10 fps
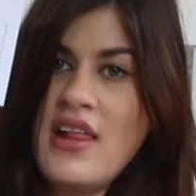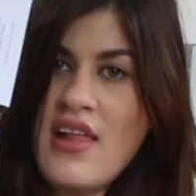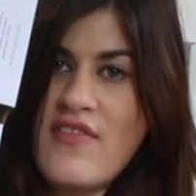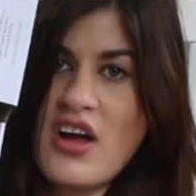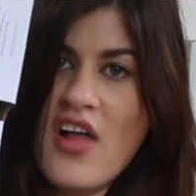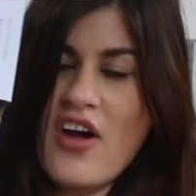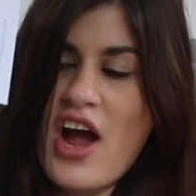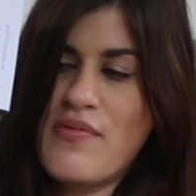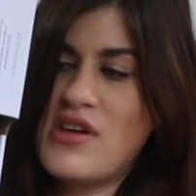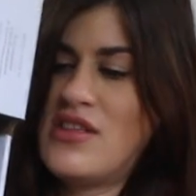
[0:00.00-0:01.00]
love the color
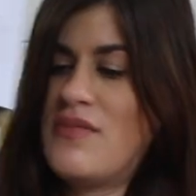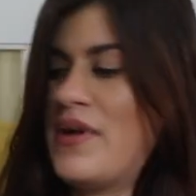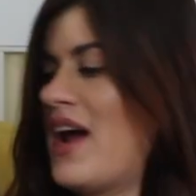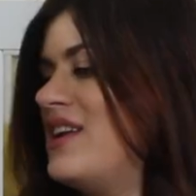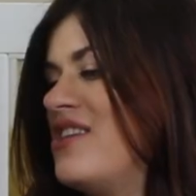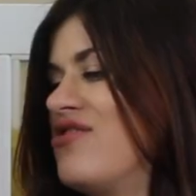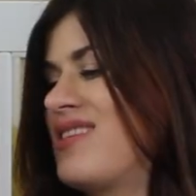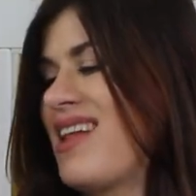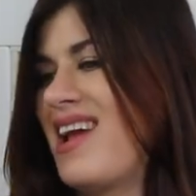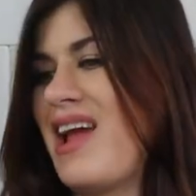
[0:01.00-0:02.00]
options, but I did just
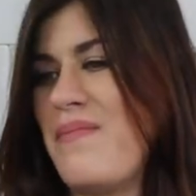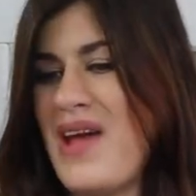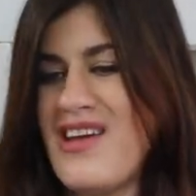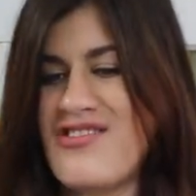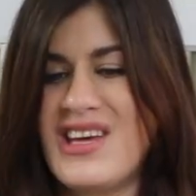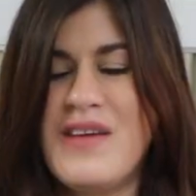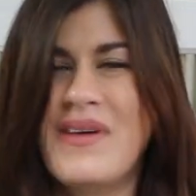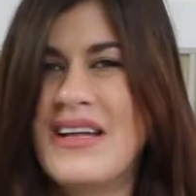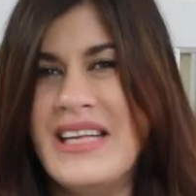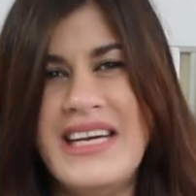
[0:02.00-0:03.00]
get like a beige to keep
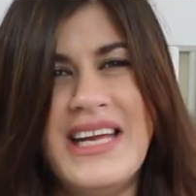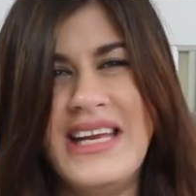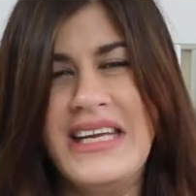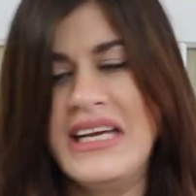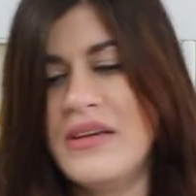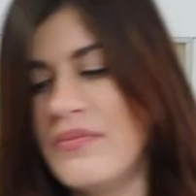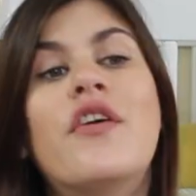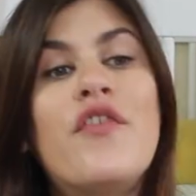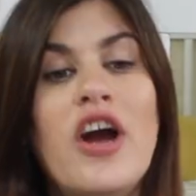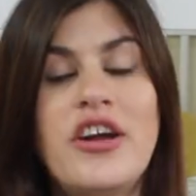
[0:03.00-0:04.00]
it clean and neat.
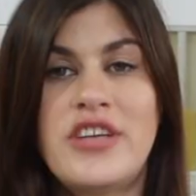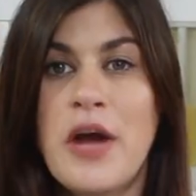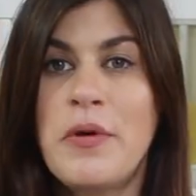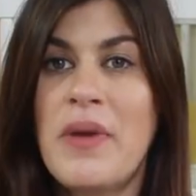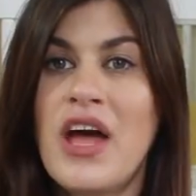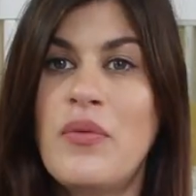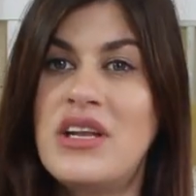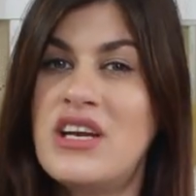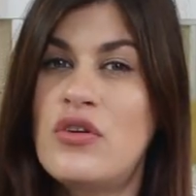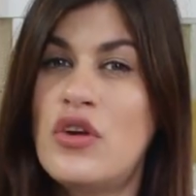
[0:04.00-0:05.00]
For our diaper pail, we
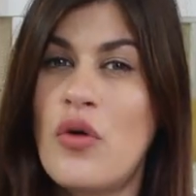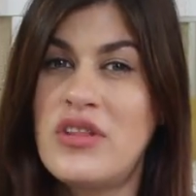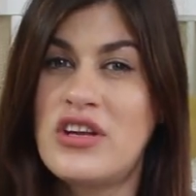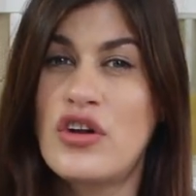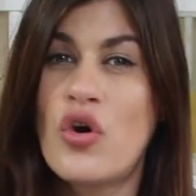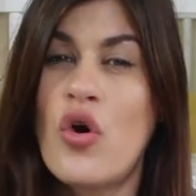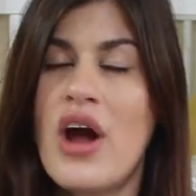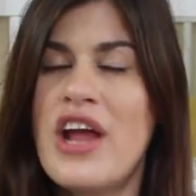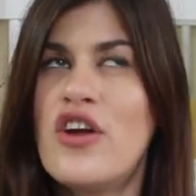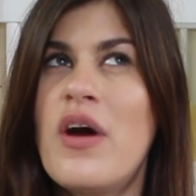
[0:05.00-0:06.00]
did go with the
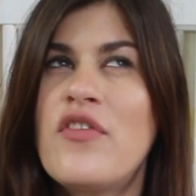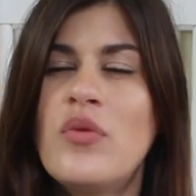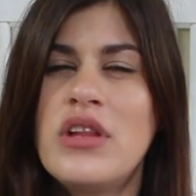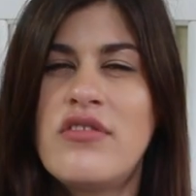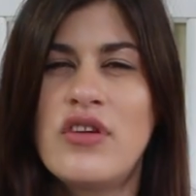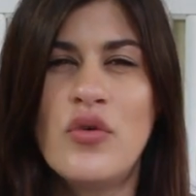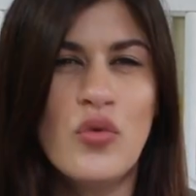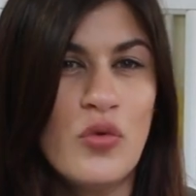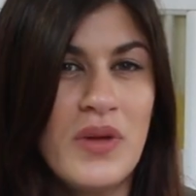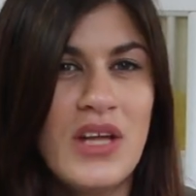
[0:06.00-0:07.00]
decor. I know everyone loves the
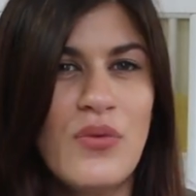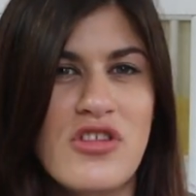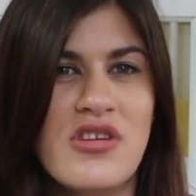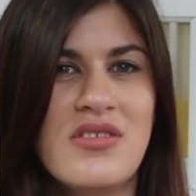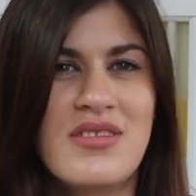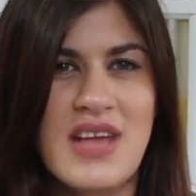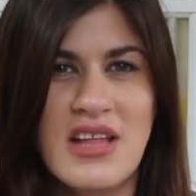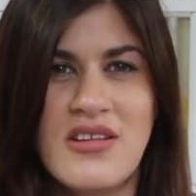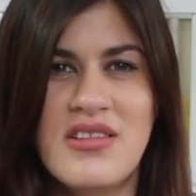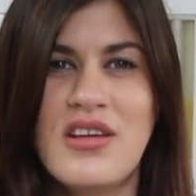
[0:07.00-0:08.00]
Ubi, which is
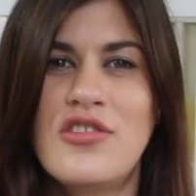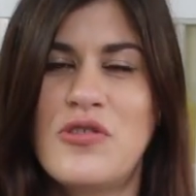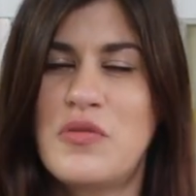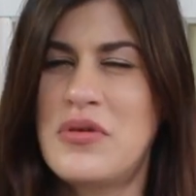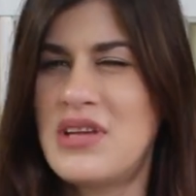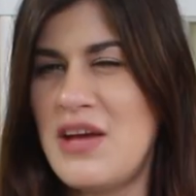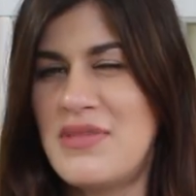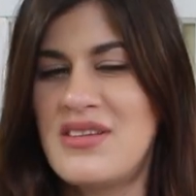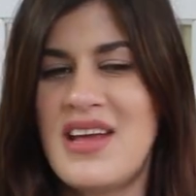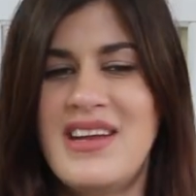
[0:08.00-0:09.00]
stainless steel, so it's supposed to keep
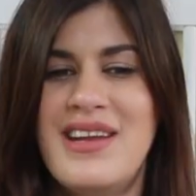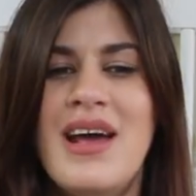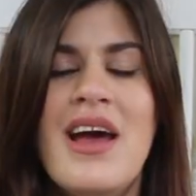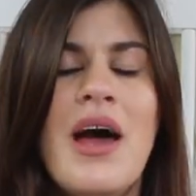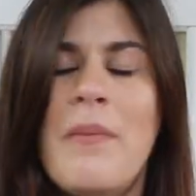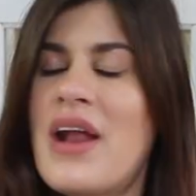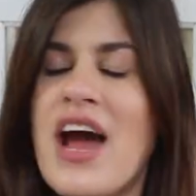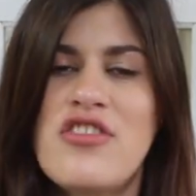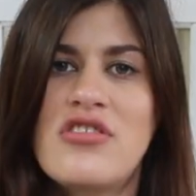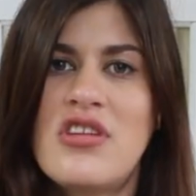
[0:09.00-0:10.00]
the scent in, but
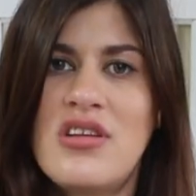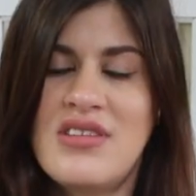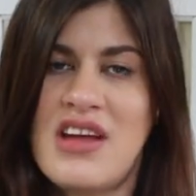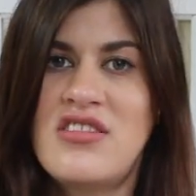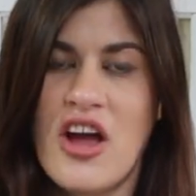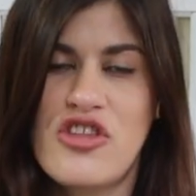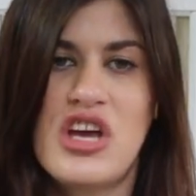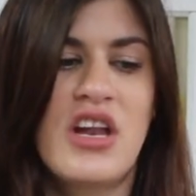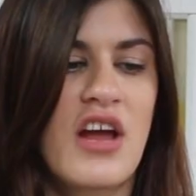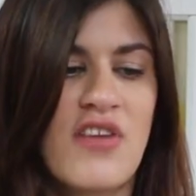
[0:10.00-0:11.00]
I just couldn't stand
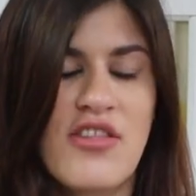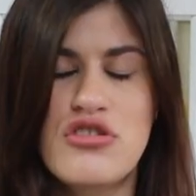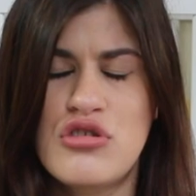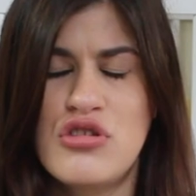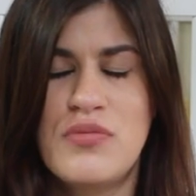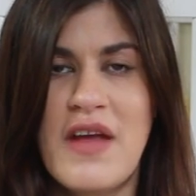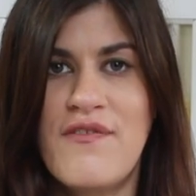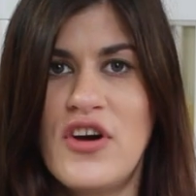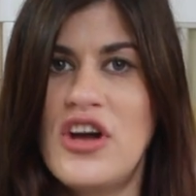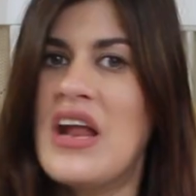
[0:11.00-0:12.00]
touching it. I'd rather just use my
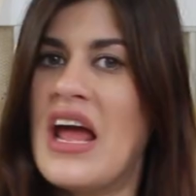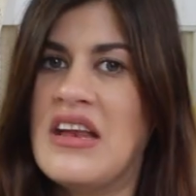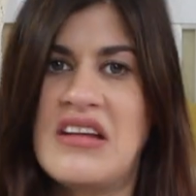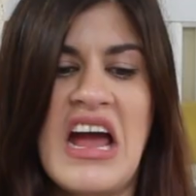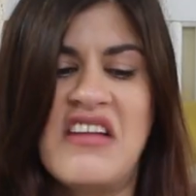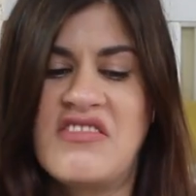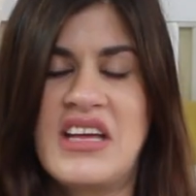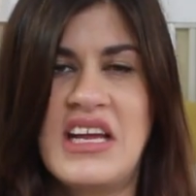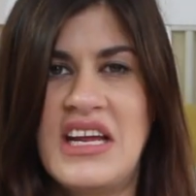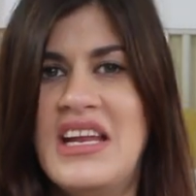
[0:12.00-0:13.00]
foot and kind of
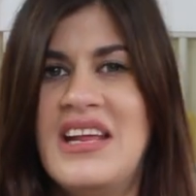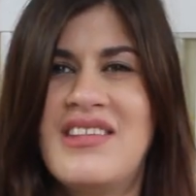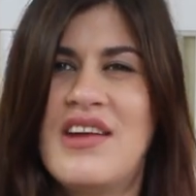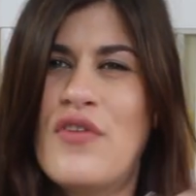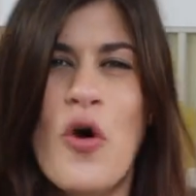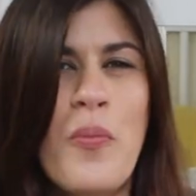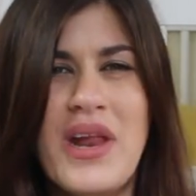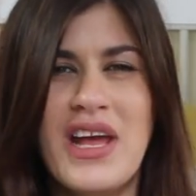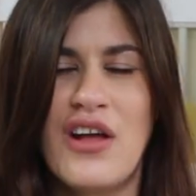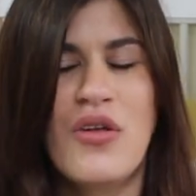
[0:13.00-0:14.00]
stick it in instead of
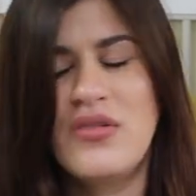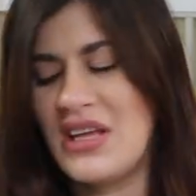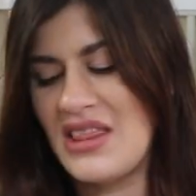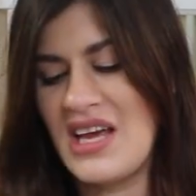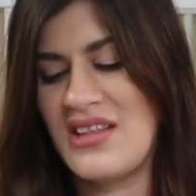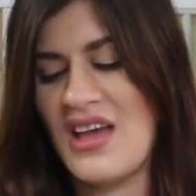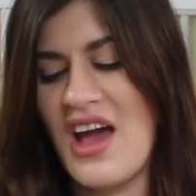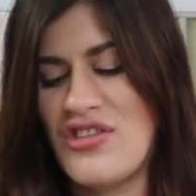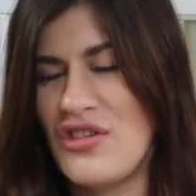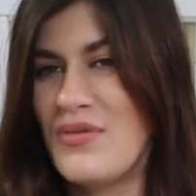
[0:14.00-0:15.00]
opening and closing things.
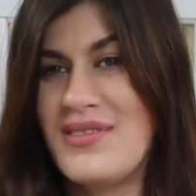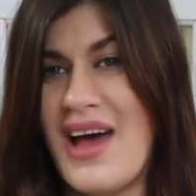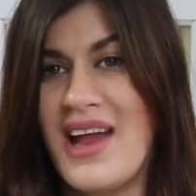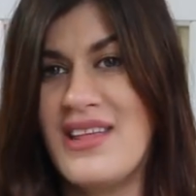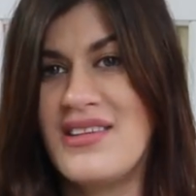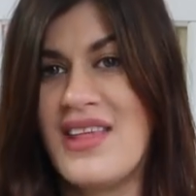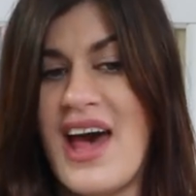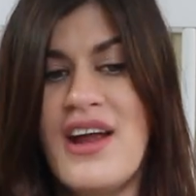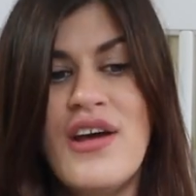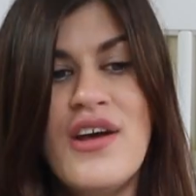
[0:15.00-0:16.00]
I just was not into
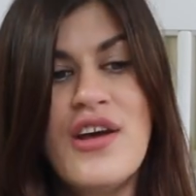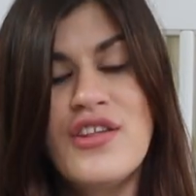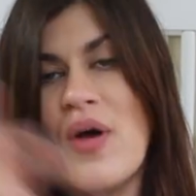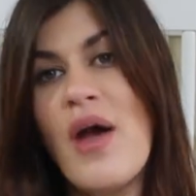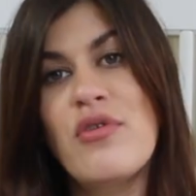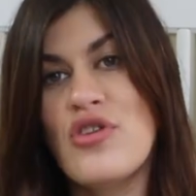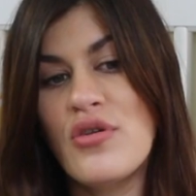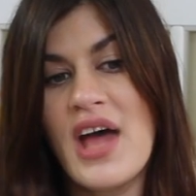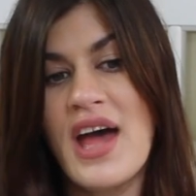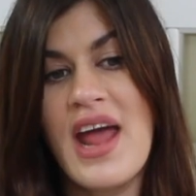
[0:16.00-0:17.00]
that. So I will
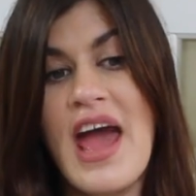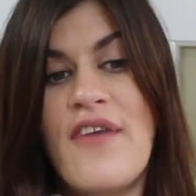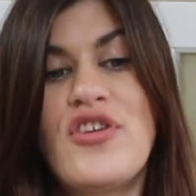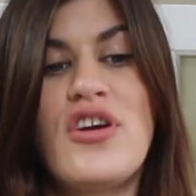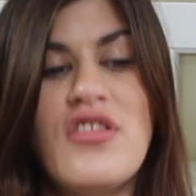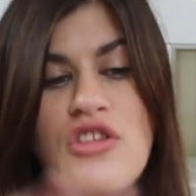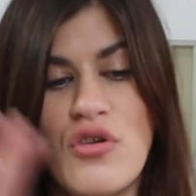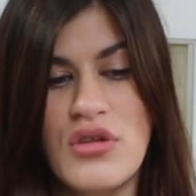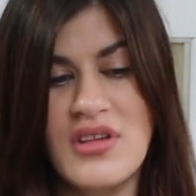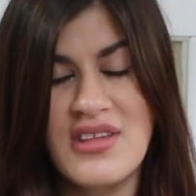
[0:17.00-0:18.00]
show that after and show
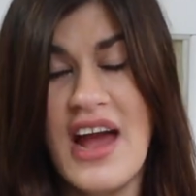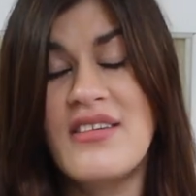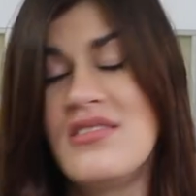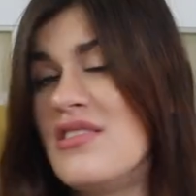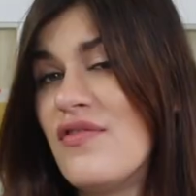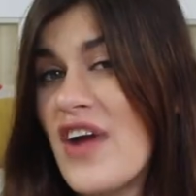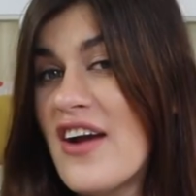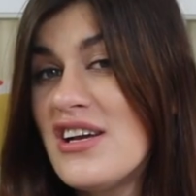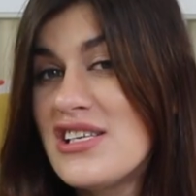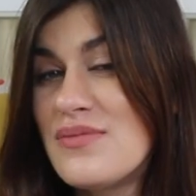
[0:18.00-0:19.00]
you the size because it's
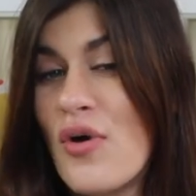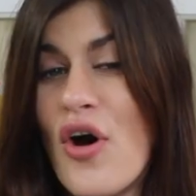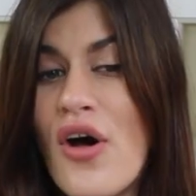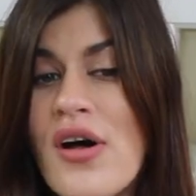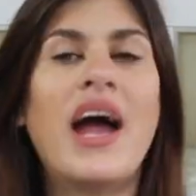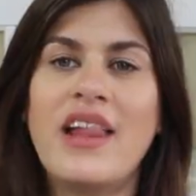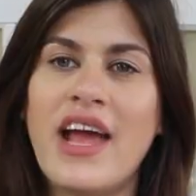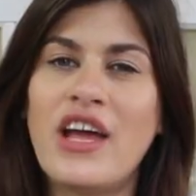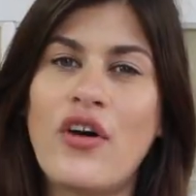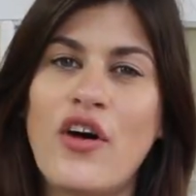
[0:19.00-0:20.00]
very small. I
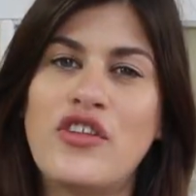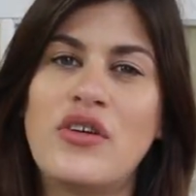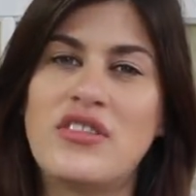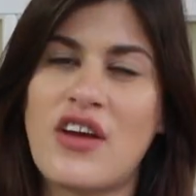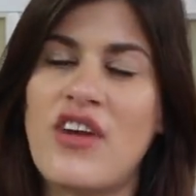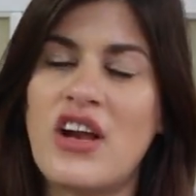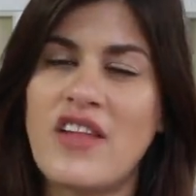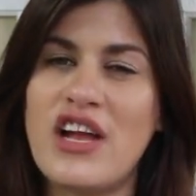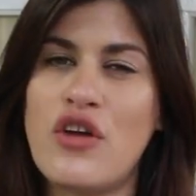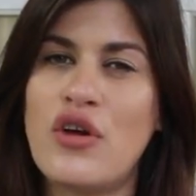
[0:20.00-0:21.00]
like it also because I read
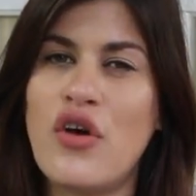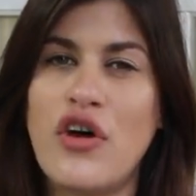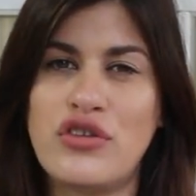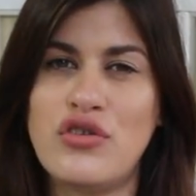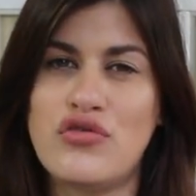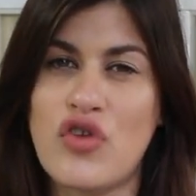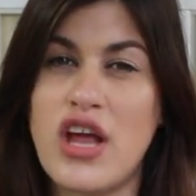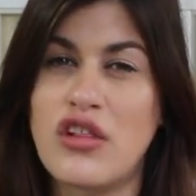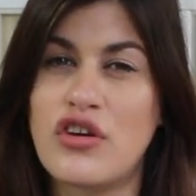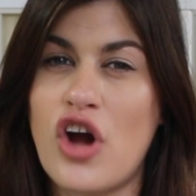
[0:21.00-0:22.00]
online you can also use
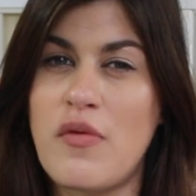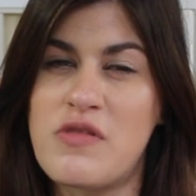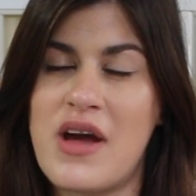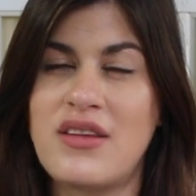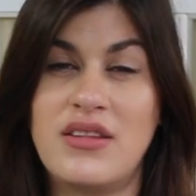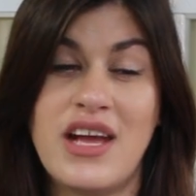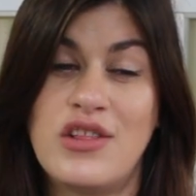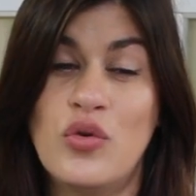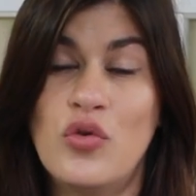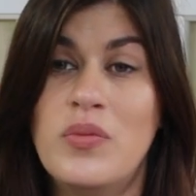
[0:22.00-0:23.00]
regular garbage bags like
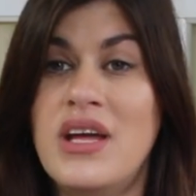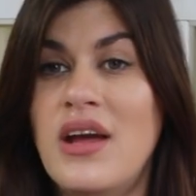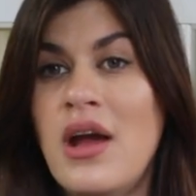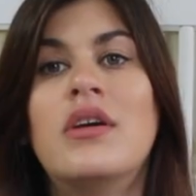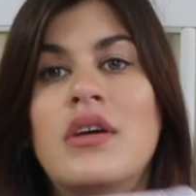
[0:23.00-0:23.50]
the Ubi.